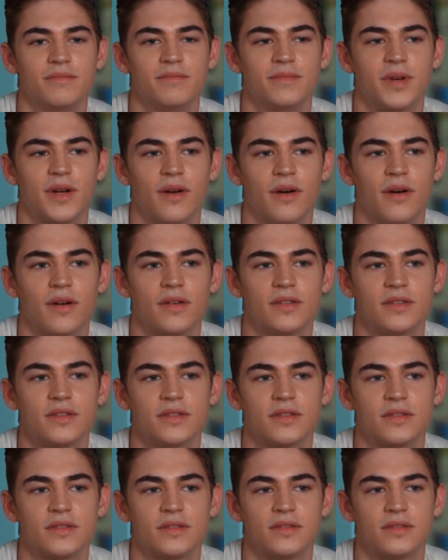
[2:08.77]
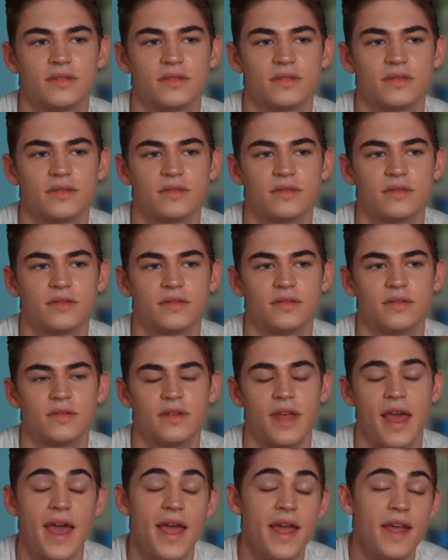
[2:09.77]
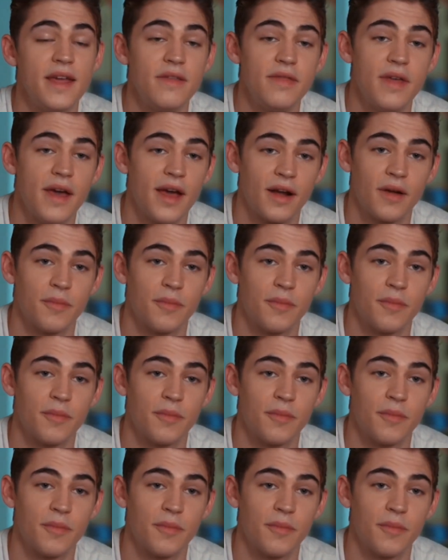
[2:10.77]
because they're